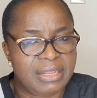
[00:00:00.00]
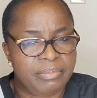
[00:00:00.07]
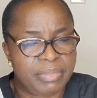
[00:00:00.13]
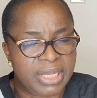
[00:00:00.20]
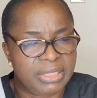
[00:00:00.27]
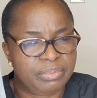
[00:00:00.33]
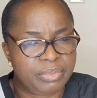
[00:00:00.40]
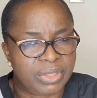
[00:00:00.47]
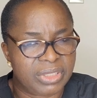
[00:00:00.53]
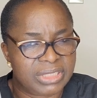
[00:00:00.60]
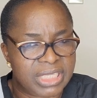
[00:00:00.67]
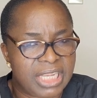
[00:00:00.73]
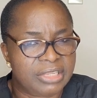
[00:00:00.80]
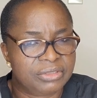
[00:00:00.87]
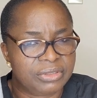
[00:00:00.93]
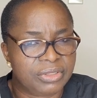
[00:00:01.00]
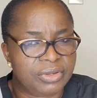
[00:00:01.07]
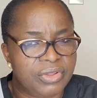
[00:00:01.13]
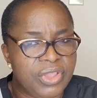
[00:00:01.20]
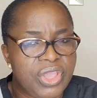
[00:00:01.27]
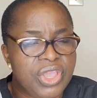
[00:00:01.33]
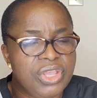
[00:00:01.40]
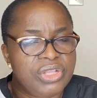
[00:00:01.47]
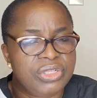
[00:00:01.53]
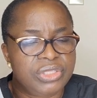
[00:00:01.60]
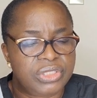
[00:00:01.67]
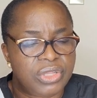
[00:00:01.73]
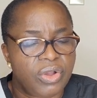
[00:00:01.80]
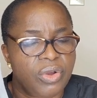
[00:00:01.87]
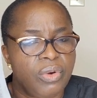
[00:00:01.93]
a bed protector.
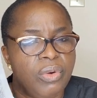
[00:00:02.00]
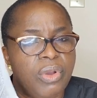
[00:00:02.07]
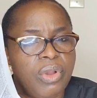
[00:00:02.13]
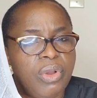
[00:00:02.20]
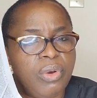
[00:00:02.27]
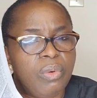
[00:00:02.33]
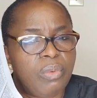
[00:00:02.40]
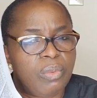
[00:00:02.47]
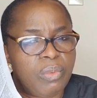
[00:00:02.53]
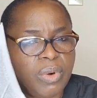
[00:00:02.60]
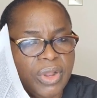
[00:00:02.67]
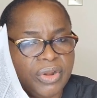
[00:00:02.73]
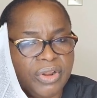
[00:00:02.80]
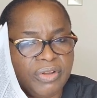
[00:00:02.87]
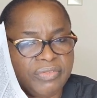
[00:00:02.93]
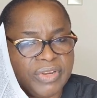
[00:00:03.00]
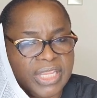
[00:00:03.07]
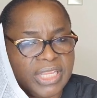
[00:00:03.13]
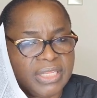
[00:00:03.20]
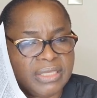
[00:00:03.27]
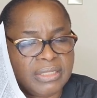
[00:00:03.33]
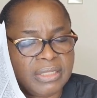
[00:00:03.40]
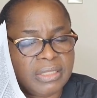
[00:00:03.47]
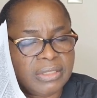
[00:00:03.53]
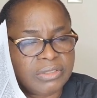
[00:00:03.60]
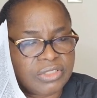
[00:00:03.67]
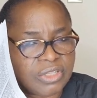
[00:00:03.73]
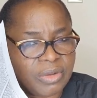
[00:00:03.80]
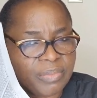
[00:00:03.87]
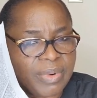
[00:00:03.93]
So one of the
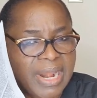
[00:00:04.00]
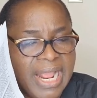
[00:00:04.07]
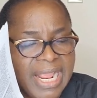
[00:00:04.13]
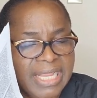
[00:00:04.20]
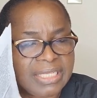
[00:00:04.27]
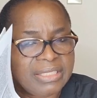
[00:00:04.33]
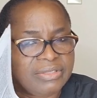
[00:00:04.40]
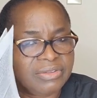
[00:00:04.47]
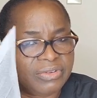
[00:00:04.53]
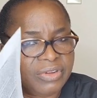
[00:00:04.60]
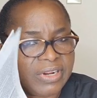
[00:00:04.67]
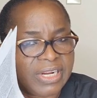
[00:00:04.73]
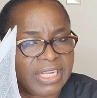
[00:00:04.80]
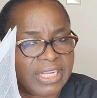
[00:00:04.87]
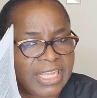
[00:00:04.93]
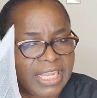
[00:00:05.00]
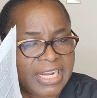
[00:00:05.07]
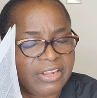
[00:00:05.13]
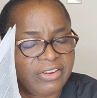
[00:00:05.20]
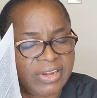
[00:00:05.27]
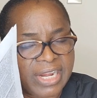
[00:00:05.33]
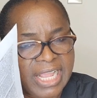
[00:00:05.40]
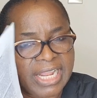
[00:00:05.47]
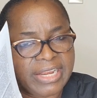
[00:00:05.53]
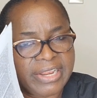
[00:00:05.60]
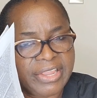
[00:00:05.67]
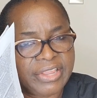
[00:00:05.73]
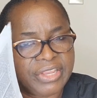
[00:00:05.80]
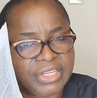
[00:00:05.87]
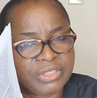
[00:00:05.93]
supplies you're gonna gather on that
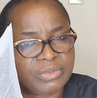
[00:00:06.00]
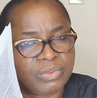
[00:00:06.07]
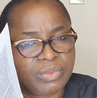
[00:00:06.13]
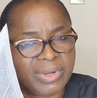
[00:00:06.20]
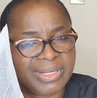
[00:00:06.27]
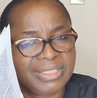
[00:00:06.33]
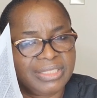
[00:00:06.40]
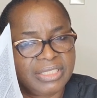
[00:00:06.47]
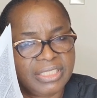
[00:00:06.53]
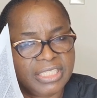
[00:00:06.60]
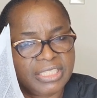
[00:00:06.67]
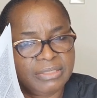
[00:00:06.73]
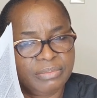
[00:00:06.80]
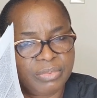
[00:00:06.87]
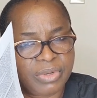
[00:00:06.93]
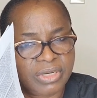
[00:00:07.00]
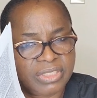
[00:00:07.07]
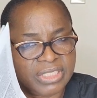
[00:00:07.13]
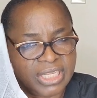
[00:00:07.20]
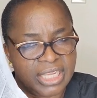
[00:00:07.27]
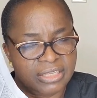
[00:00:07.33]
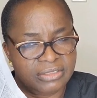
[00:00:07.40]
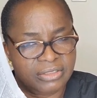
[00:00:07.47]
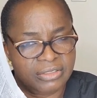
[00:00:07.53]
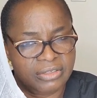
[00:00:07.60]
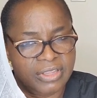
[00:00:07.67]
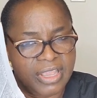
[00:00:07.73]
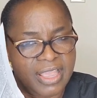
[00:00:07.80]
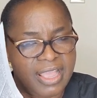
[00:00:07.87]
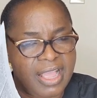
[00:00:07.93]
day is what? Sheet protector,
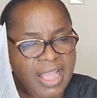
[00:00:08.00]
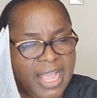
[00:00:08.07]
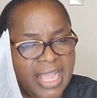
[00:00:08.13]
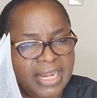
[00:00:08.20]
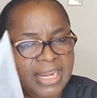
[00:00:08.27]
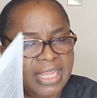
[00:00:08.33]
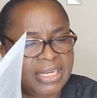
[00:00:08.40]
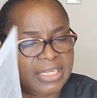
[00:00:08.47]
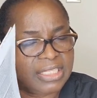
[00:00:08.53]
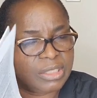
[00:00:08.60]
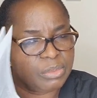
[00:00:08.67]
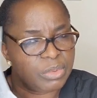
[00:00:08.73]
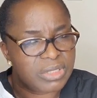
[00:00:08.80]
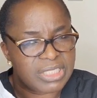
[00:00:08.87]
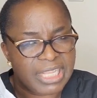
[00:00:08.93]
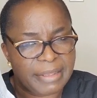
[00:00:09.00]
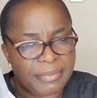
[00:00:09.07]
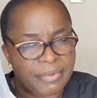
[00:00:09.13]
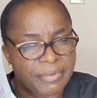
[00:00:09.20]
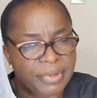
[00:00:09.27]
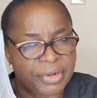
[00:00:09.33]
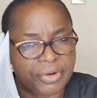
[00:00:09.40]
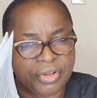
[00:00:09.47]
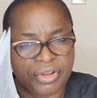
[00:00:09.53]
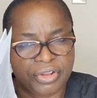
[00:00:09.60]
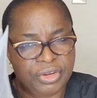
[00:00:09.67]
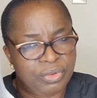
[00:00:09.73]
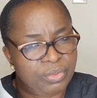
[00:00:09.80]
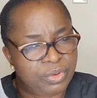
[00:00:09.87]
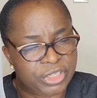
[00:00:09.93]
either disposable one or
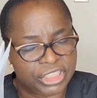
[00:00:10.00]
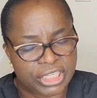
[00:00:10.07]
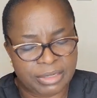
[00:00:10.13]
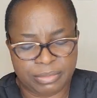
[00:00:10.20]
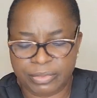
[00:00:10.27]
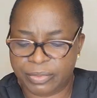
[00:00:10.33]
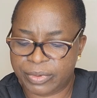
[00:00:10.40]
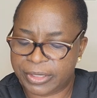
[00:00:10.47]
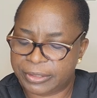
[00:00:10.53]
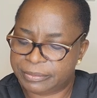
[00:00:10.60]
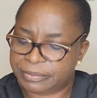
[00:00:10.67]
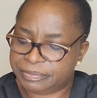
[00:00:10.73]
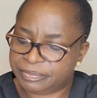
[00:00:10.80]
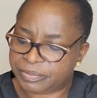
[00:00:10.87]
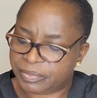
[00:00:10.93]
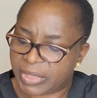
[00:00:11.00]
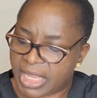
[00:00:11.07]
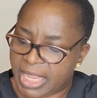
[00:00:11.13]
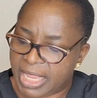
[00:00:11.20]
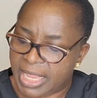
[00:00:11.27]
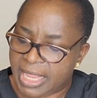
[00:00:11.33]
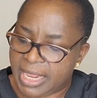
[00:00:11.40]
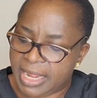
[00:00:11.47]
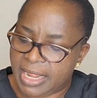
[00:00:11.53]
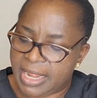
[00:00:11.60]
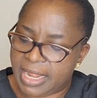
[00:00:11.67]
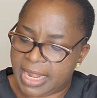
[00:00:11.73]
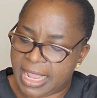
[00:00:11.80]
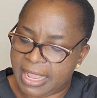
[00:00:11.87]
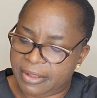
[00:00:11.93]
the washable one.
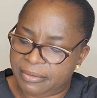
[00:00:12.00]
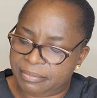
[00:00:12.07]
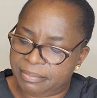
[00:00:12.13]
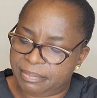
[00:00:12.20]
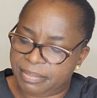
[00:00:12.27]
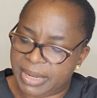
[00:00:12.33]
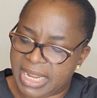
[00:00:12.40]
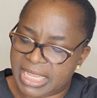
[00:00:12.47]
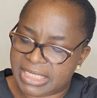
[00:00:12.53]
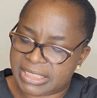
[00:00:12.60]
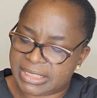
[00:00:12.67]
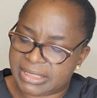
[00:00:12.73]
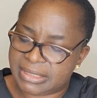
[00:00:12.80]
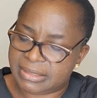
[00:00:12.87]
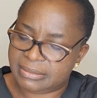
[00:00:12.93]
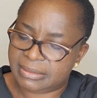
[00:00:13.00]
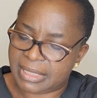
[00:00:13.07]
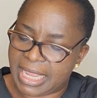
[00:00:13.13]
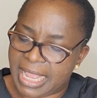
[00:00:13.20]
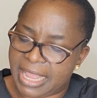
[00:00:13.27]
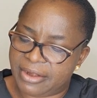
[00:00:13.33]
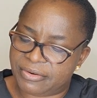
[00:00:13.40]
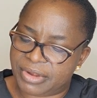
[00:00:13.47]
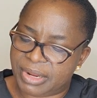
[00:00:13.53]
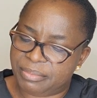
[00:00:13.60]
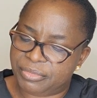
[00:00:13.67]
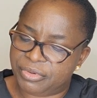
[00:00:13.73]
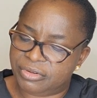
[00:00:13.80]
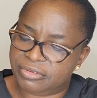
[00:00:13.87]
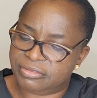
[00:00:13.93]
Now place and
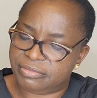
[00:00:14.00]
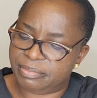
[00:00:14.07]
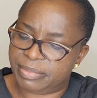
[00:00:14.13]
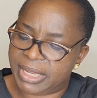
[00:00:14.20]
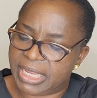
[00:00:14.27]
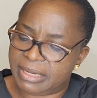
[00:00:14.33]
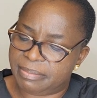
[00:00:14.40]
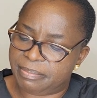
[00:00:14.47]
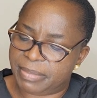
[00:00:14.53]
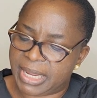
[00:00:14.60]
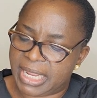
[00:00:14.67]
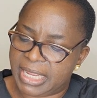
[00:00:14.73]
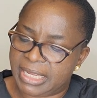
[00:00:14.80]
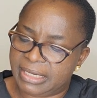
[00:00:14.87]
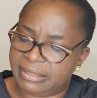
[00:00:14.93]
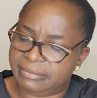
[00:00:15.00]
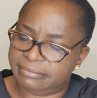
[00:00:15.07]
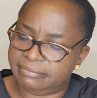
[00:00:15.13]
remove bedpan